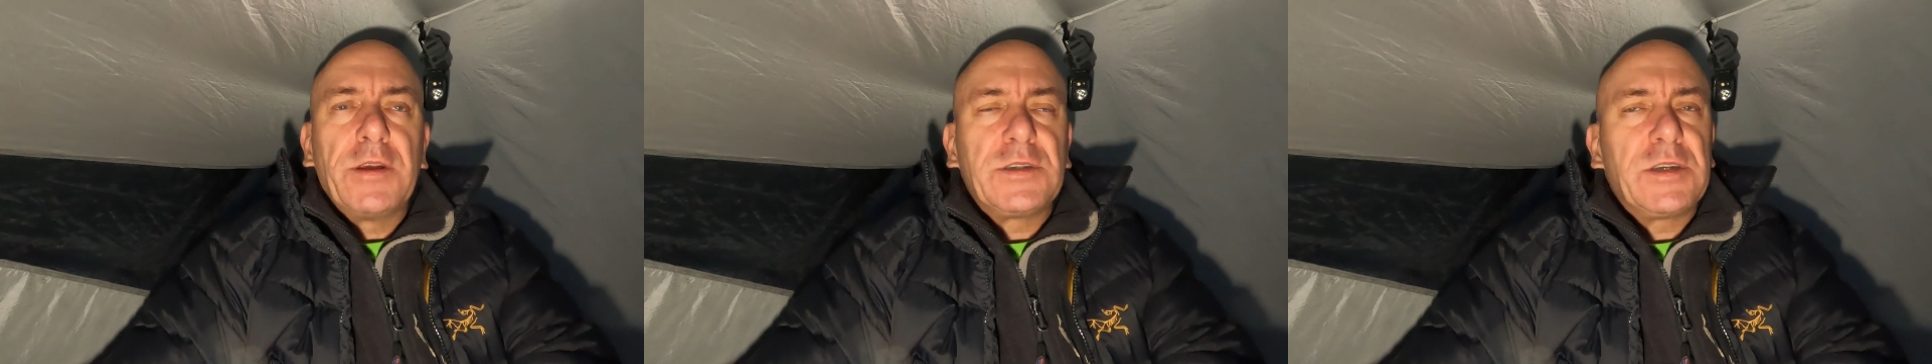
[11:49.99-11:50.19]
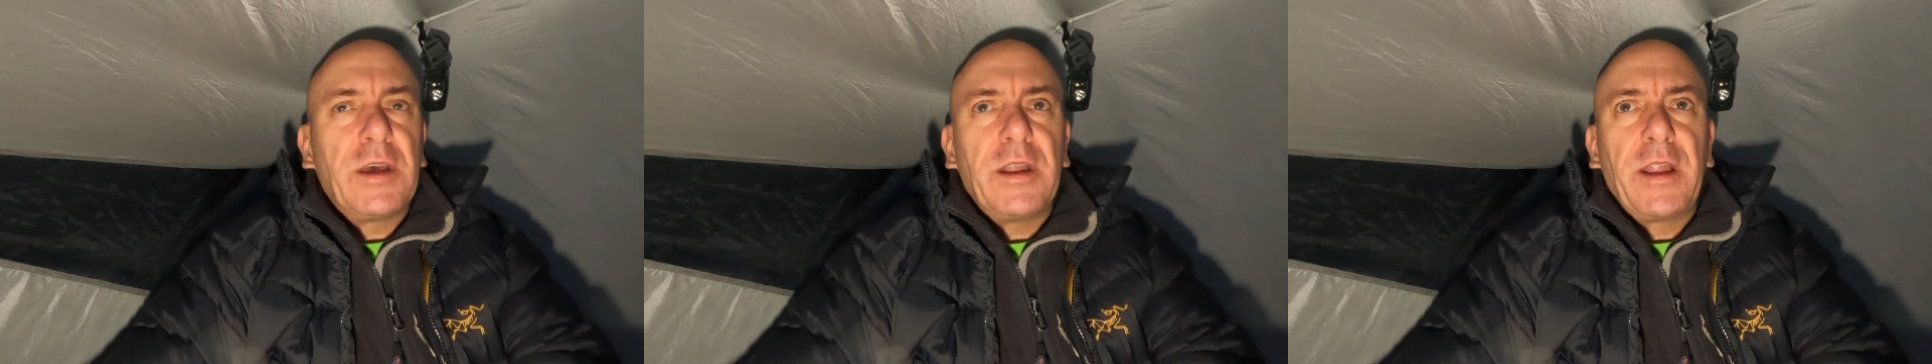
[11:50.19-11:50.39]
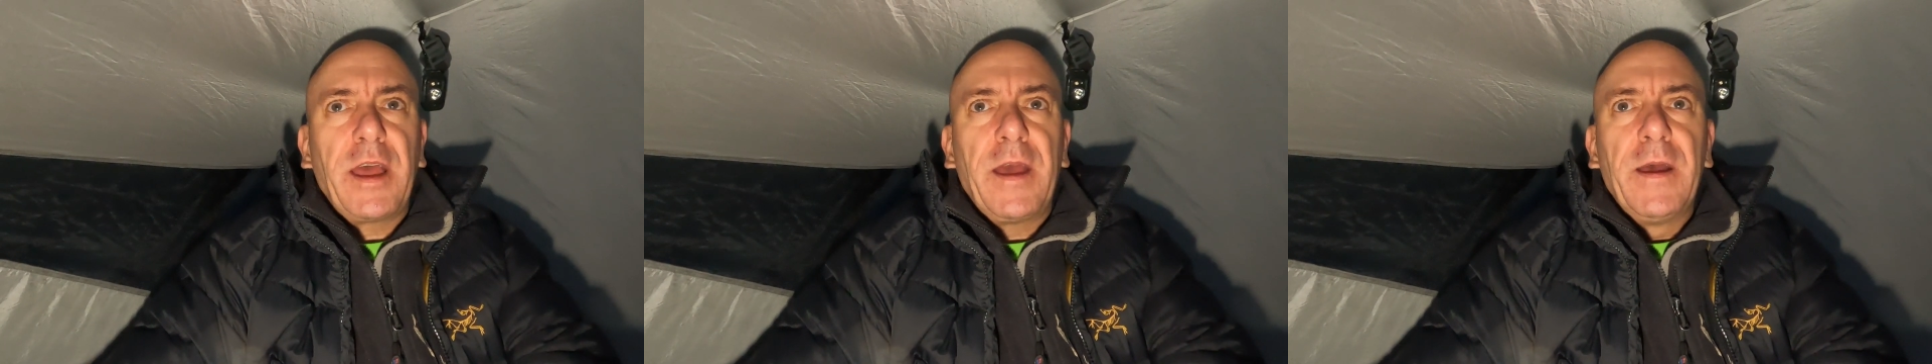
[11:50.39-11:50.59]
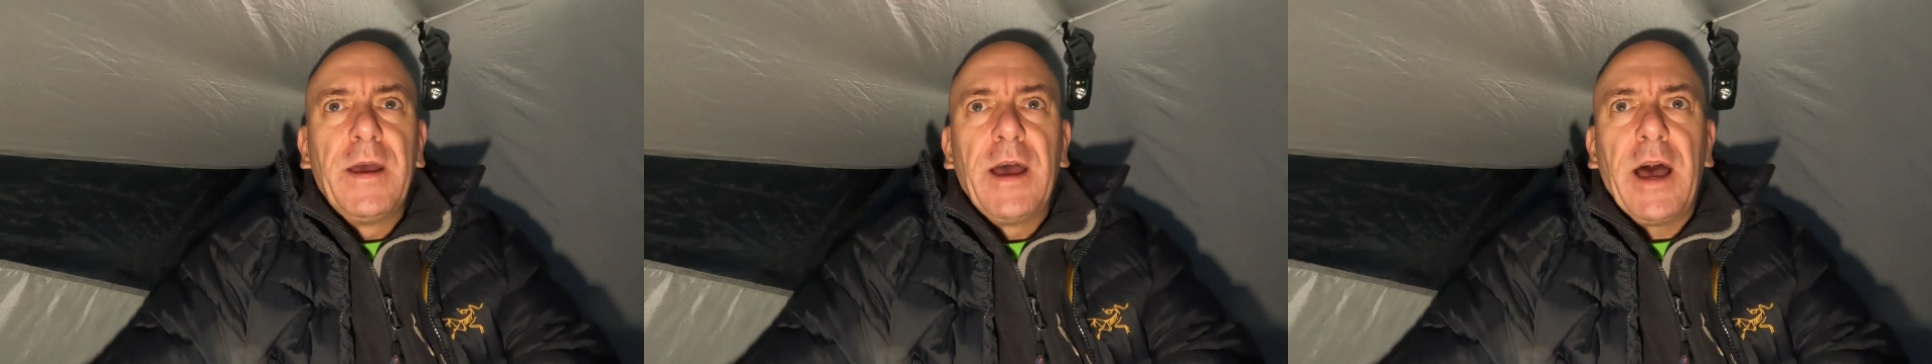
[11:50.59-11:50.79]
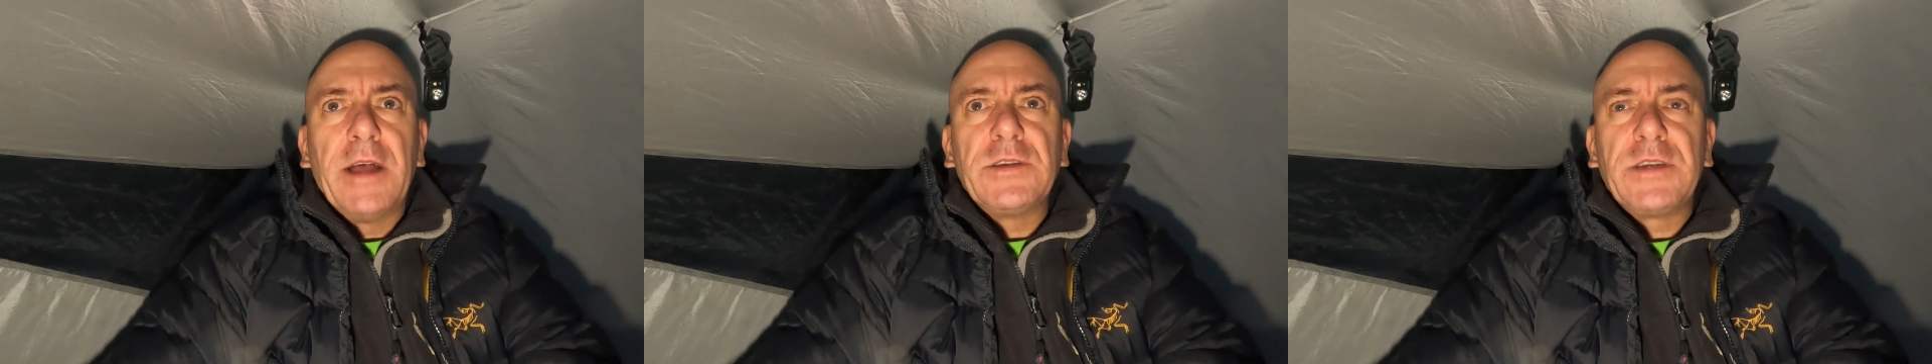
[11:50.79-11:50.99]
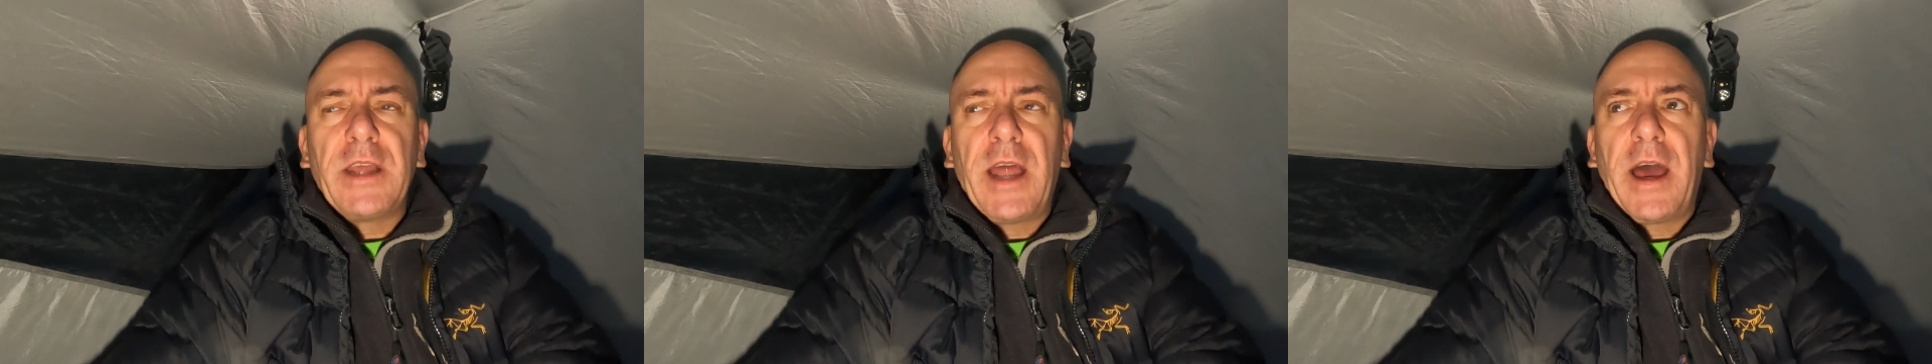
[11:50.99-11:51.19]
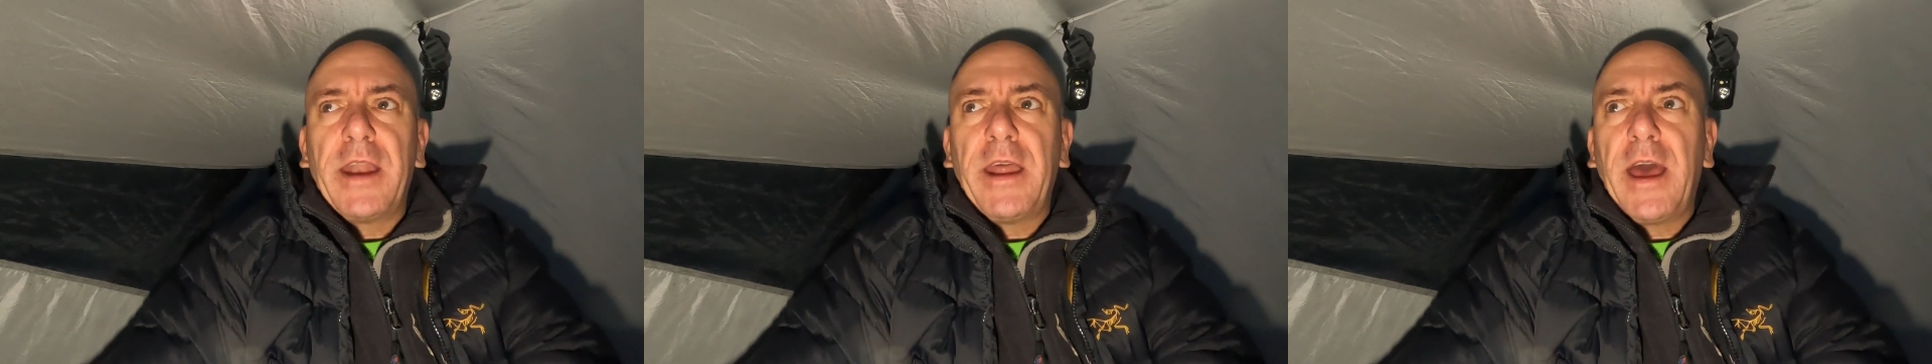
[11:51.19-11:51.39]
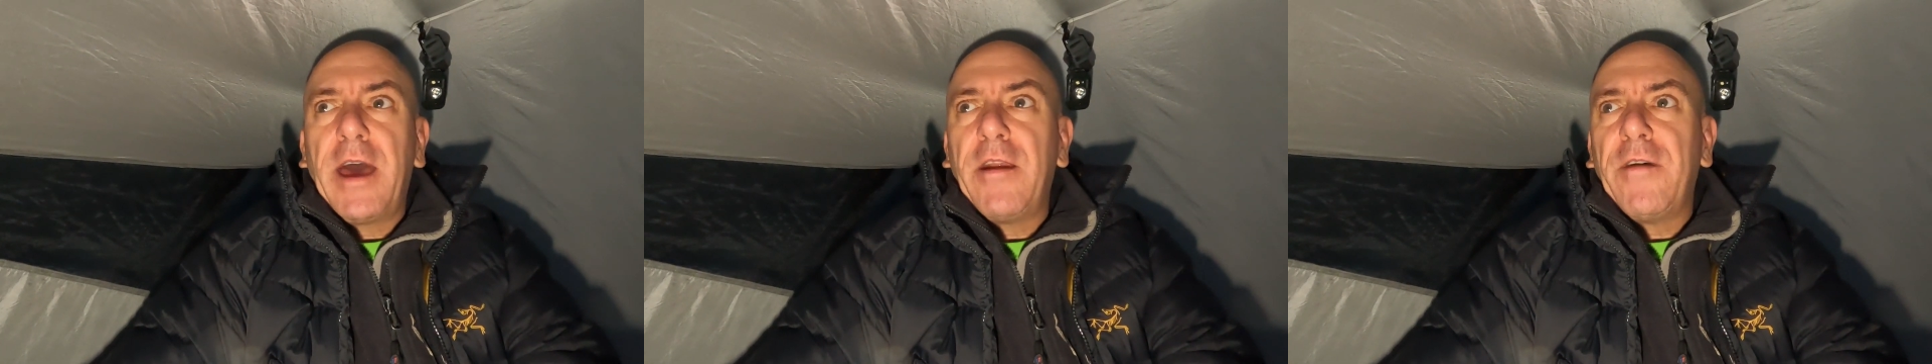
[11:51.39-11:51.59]
He certainly hasn't seen eye
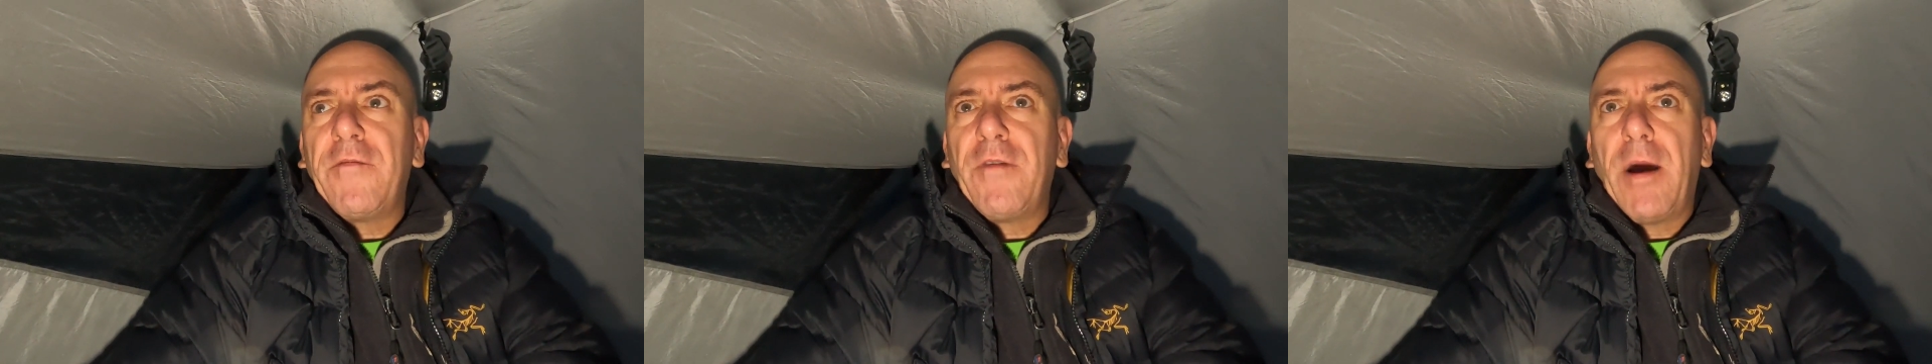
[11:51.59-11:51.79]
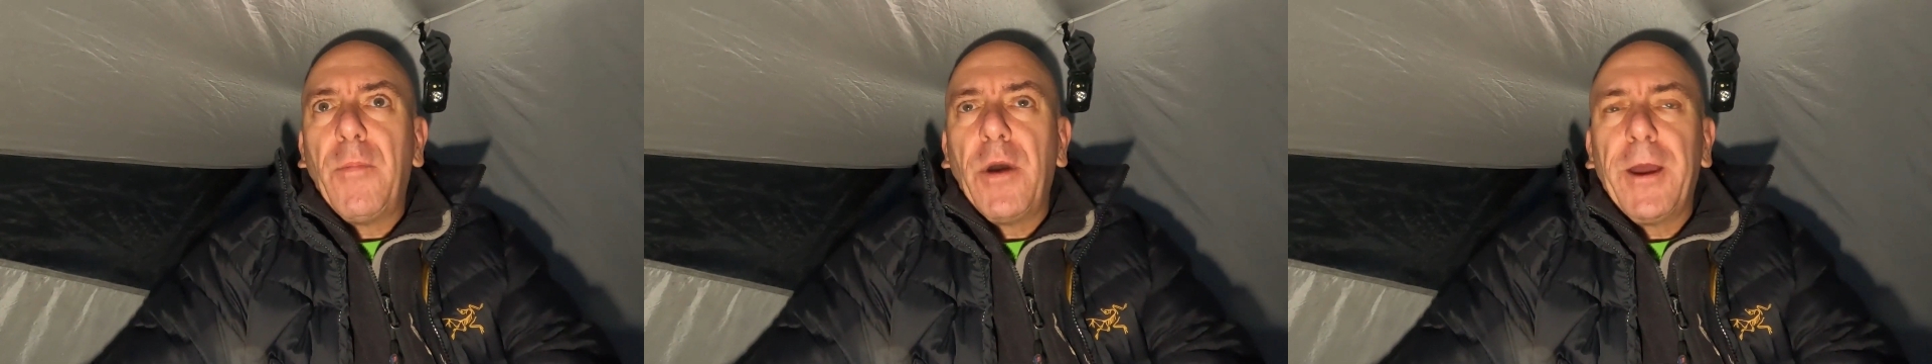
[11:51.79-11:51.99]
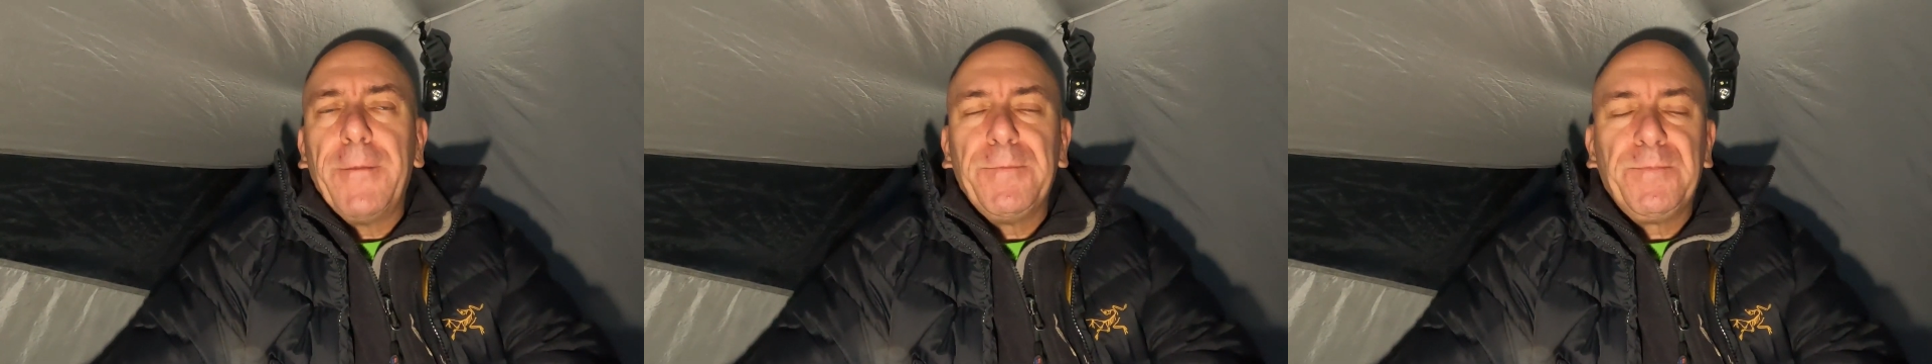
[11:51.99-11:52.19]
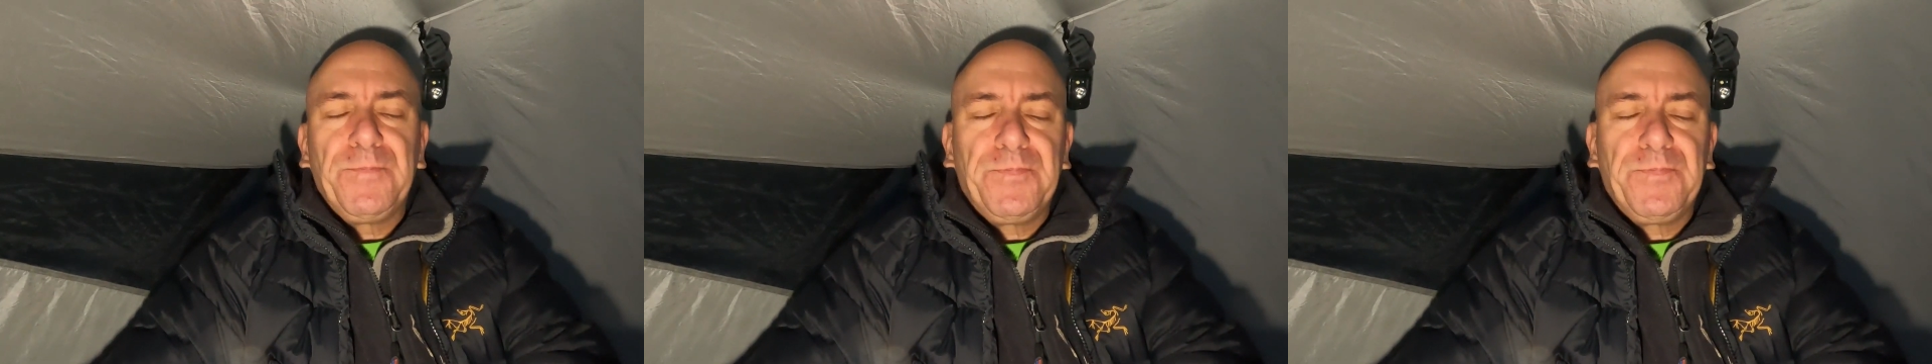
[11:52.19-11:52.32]
to eye at Rabbit.